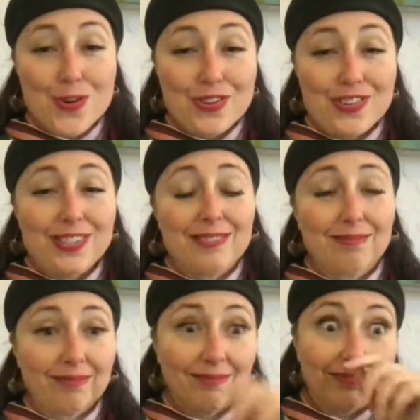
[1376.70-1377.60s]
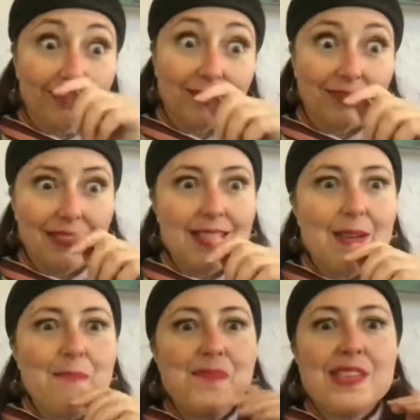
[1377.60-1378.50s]
order. Mm.
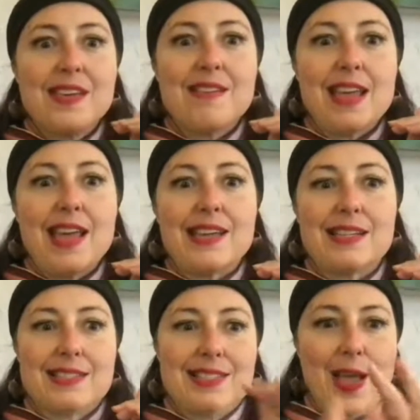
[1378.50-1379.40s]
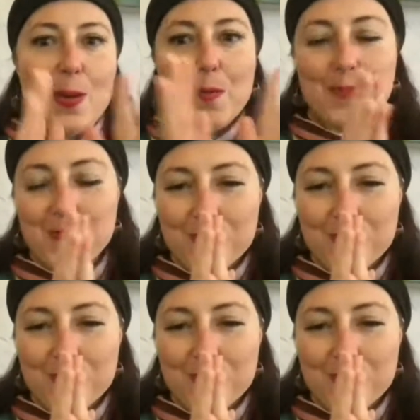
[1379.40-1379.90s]
okay, so